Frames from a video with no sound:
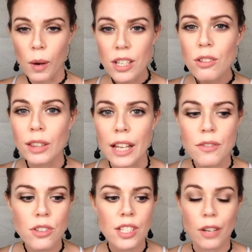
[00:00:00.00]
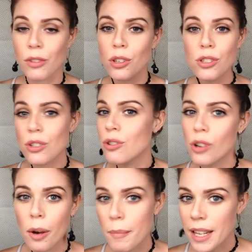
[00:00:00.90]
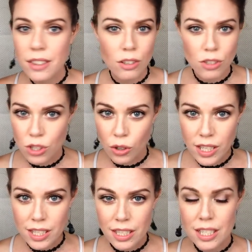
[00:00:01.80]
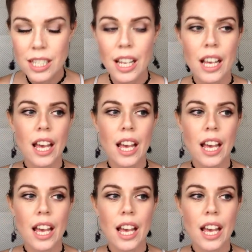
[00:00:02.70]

When you love yourself, you do not make those choices.